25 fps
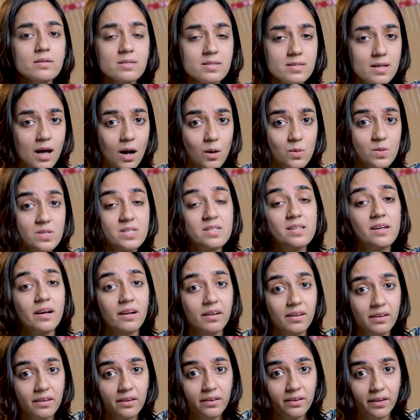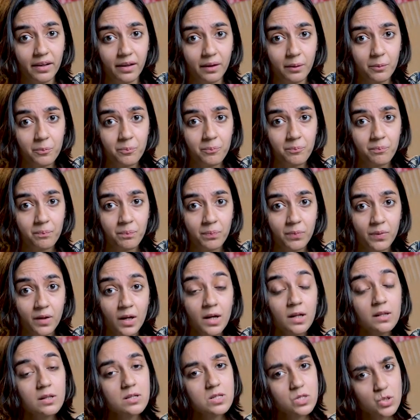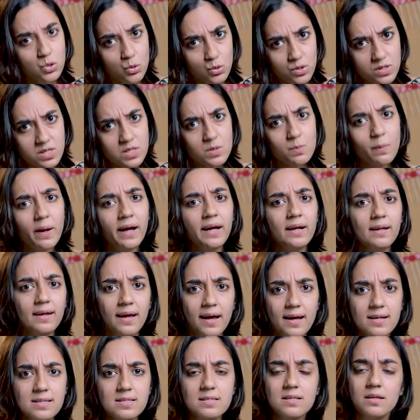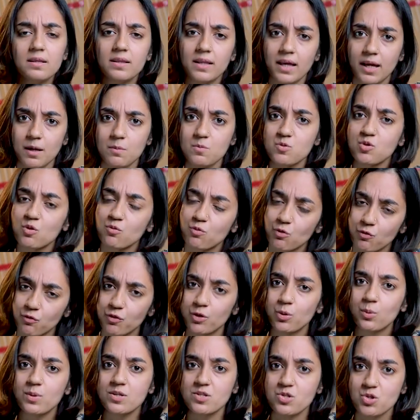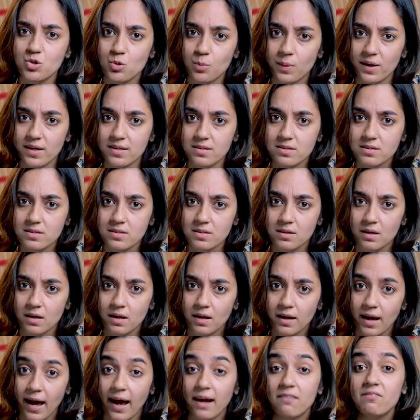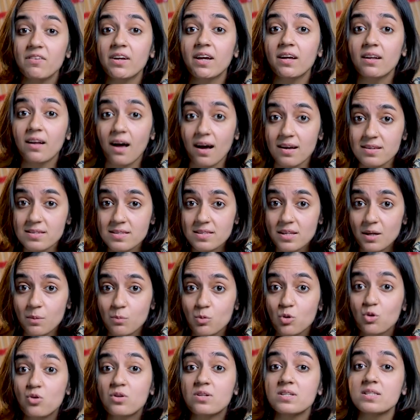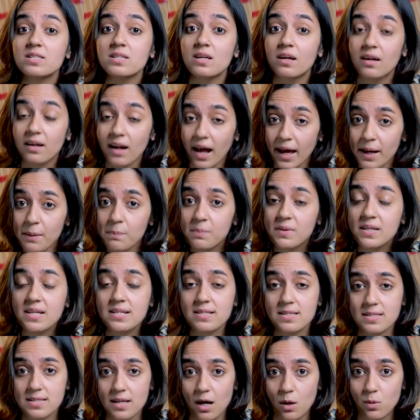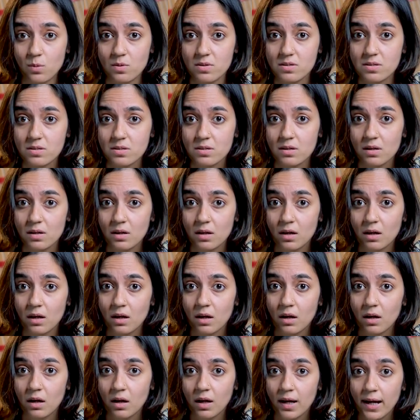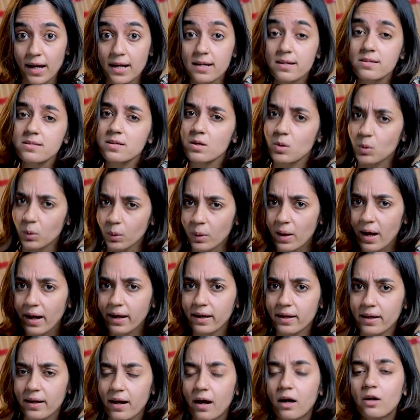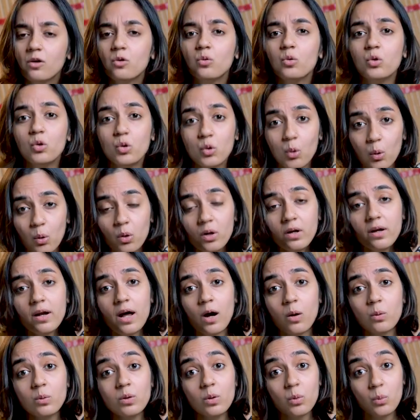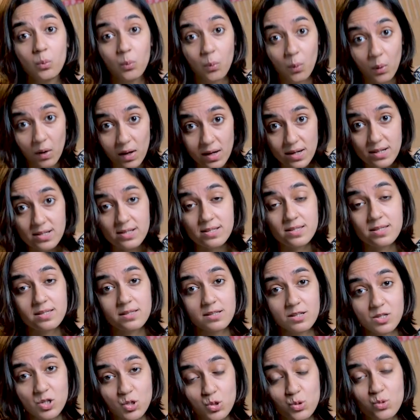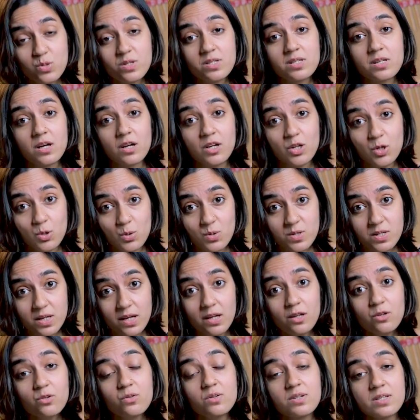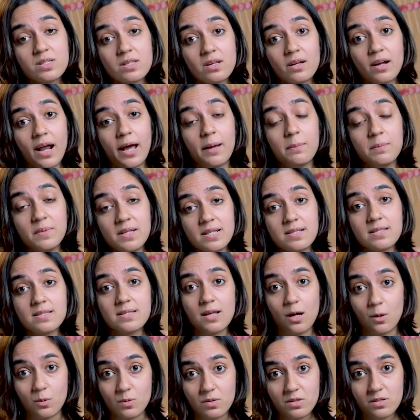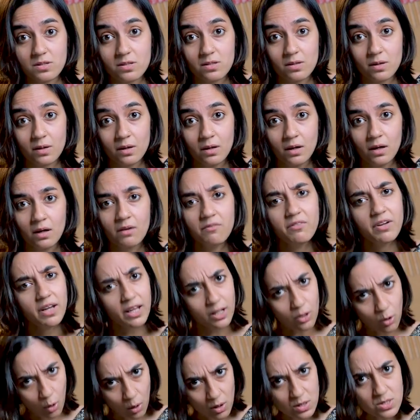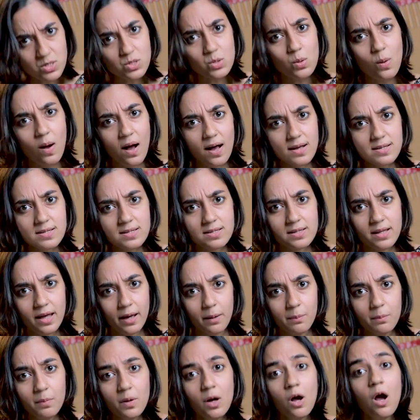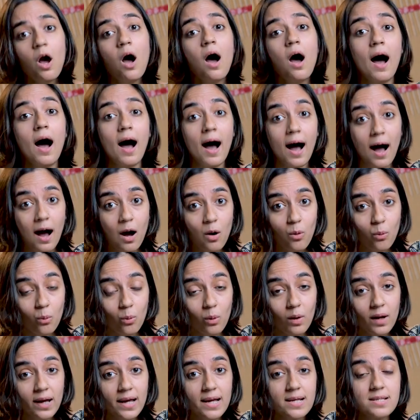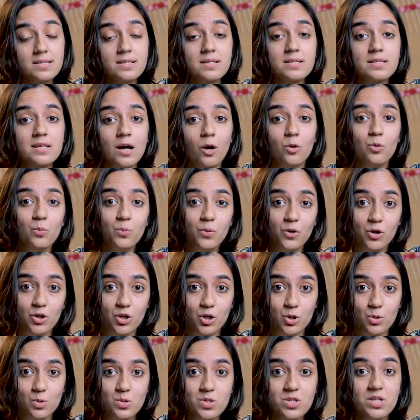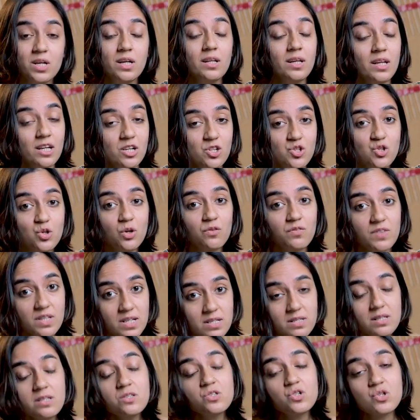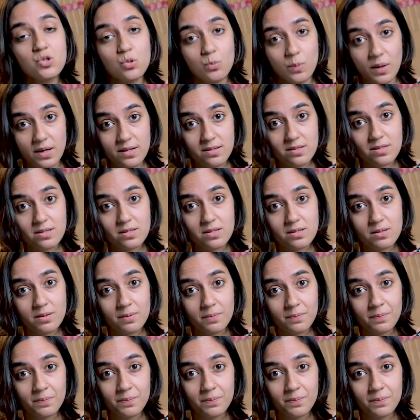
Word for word: the sounds they are hearing. The students might guess the names of a few instruments and we can ask them to describe these sounds. It is a good idea to note down the words the students are using to describe these sounds. We can also ask them how is the sound produced in each of these instruments.